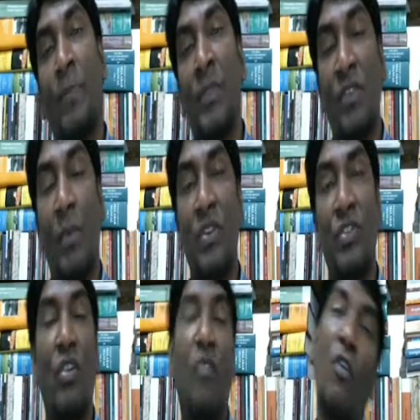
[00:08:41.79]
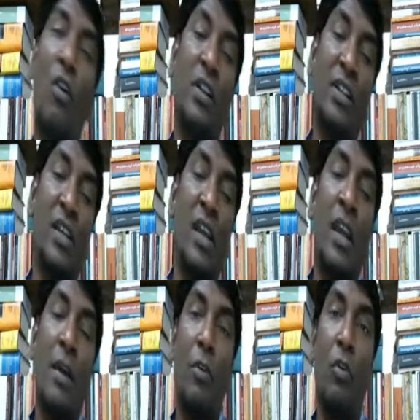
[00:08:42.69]
summation of all the
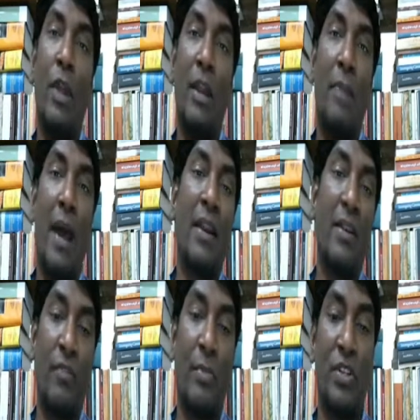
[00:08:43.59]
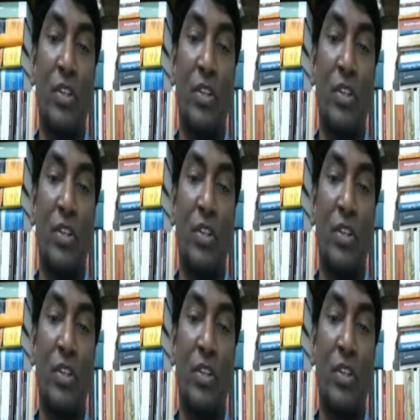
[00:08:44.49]
good and bad information.